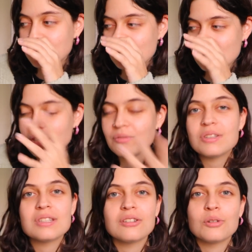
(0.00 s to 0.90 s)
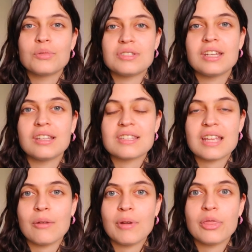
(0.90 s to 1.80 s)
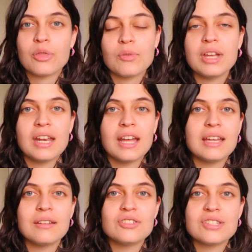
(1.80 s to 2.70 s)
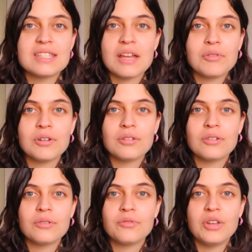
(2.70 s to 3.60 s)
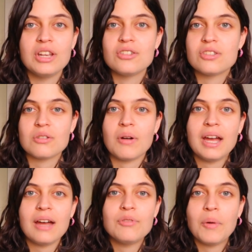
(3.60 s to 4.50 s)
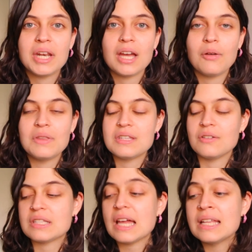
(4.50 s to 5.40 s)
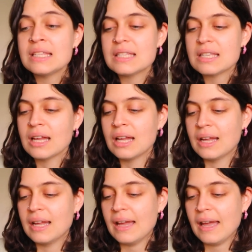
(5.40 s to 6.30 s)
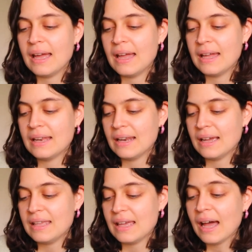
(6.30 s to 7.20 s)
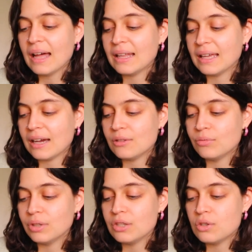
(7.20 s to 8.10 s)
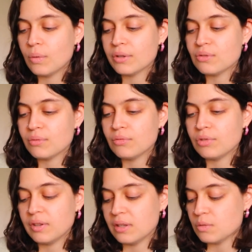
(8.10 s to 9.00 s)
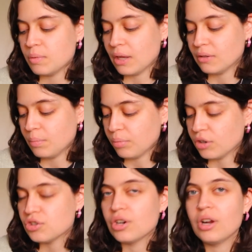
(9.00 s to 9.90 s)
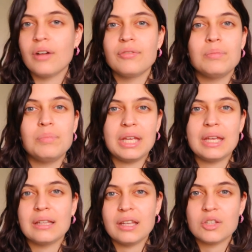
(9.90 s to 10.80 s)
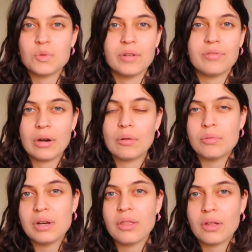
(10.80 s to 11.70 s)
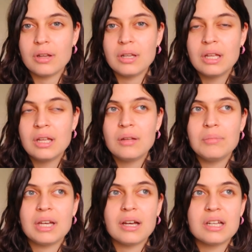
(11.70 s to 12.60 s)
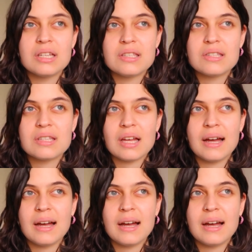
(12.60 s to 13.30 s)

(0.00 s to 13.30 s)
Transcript: but it's just, it feels a little ridiculous that I read three and I just never finished. So I have no idea how the series ends. And yeah, like, I really do want to reread this without the pressure of it being like a twenty-four hour readathon, because